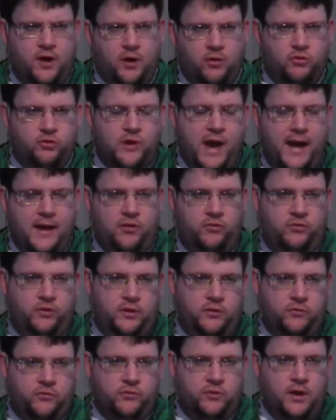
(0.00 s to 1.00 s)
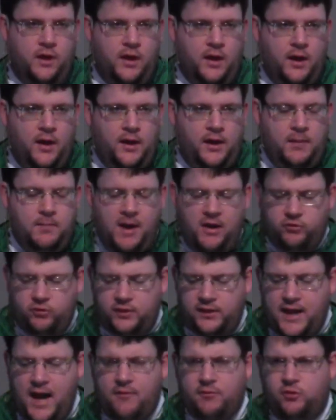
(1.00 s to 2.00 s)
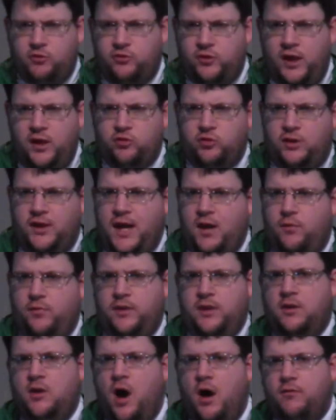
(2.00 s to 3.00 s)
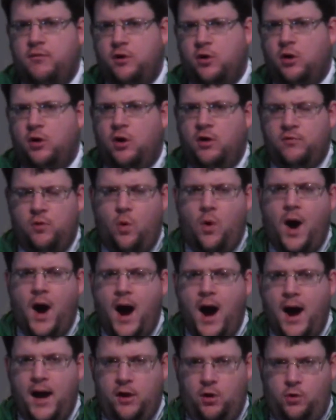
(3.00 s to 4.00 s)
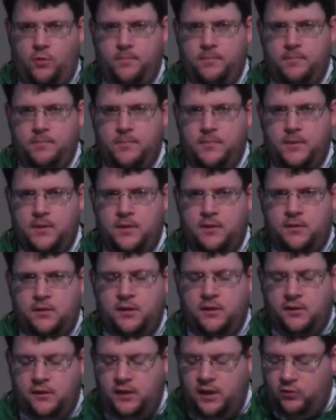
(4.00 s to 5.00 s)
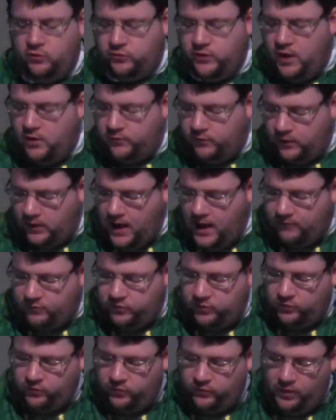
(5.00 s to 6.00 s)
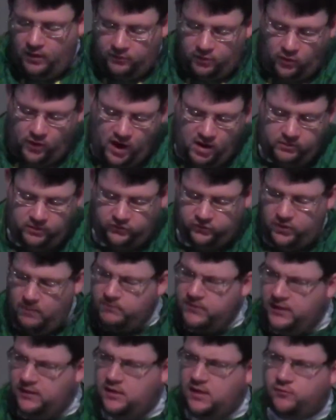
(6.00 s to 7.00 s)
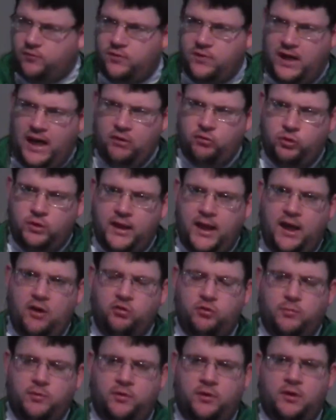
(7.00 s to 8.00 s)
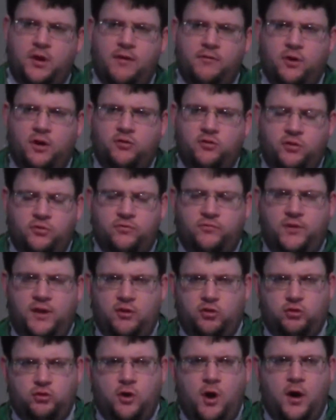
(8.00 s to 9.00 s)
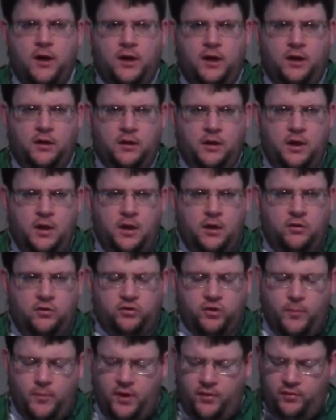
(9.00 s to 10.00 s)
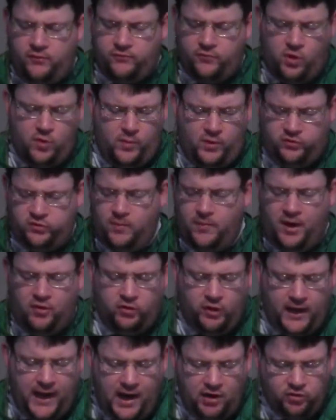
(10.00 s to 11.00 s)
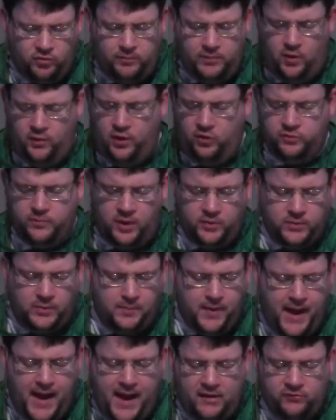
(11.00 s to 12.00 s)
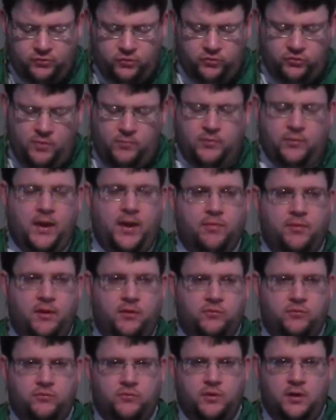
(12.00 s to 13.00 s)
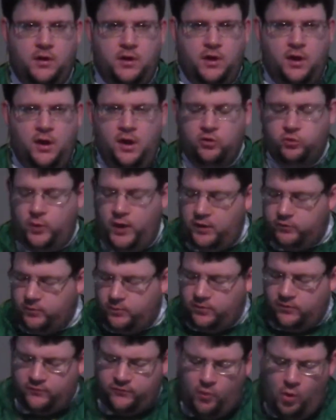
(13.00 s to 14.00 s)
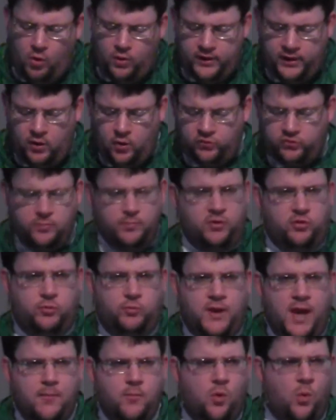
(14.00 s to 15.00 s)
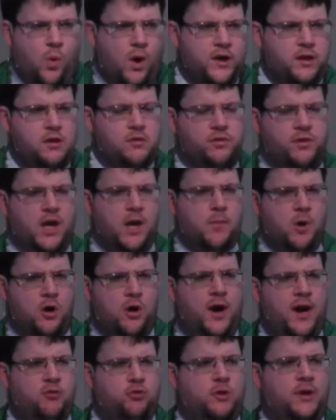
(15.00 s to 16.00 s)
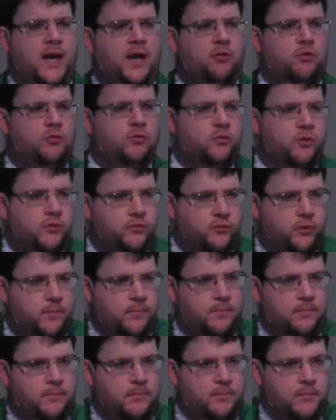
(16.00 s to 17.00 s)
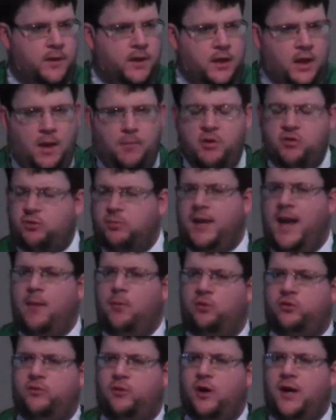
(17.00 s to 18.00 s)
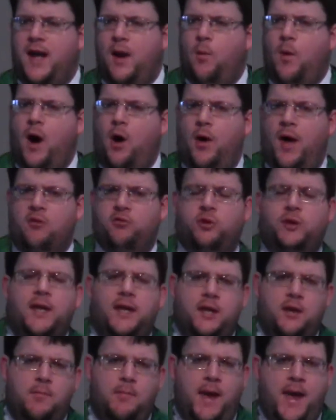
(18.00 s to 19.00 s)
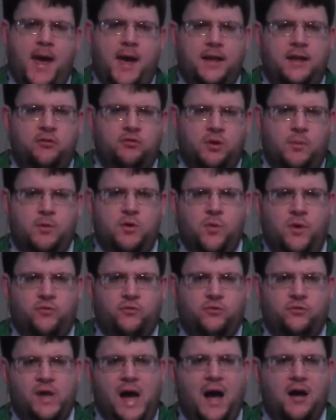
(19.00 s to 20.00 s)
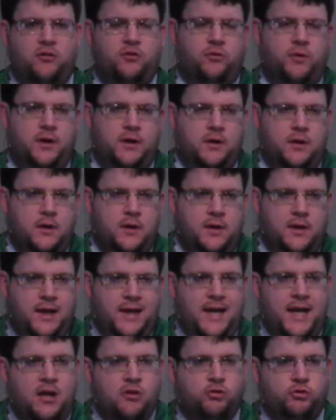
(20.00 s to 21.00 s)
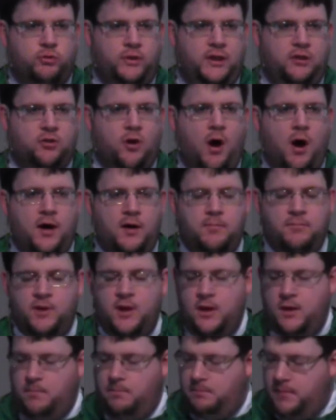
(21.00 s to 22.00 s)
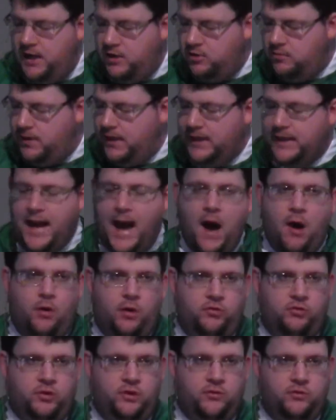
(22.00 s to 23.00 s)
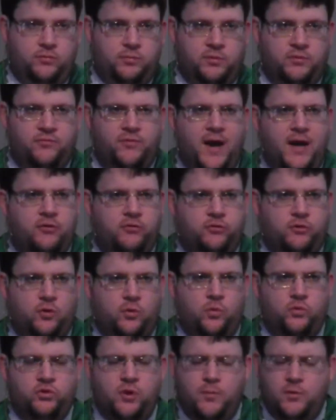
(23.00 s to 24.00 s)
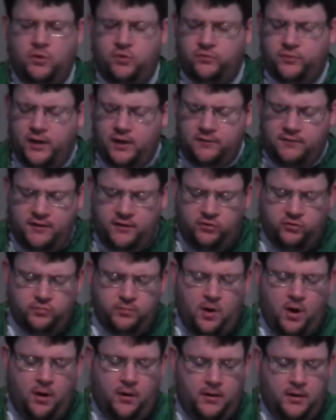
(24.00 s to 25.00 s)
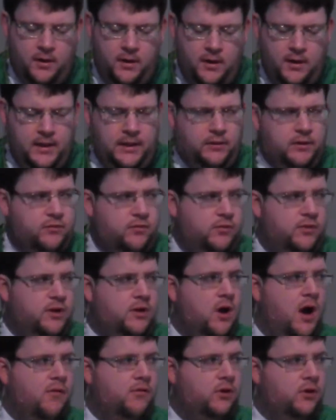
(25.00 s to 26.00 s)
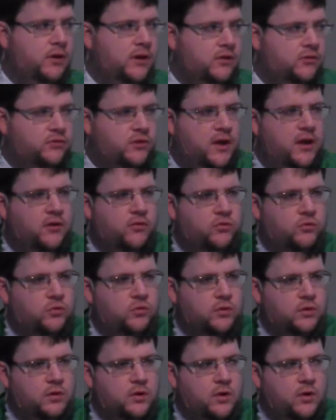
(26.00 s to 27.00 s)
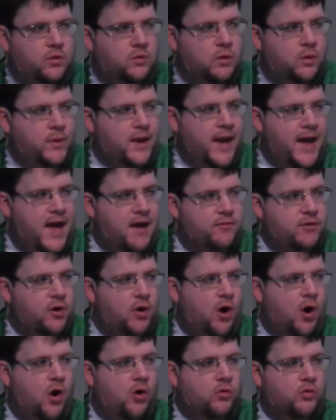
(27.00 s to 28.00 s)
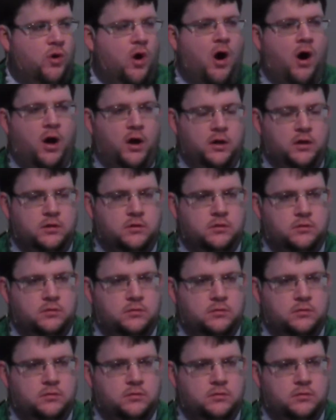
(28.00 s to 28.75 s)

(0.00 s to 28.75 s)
in the archdiocese. He mentioned a conversation he had with the governor of Ohio. He was there for the conversation with the governor of Ohio about something different than education, but the governor had just finished talking to someone on the phone about some education bill that was about to be passed or something like this. So he hangs up the phone and he goes to Bishop Campbell, what do you think about our education system? And Bishop Campbell is a very well-educated man. He's someone who has his doctorate in history. He taught in many, many colleges, professor, someone who's very, very smart. And he looked at the governor and he says, well, we have it all wrong.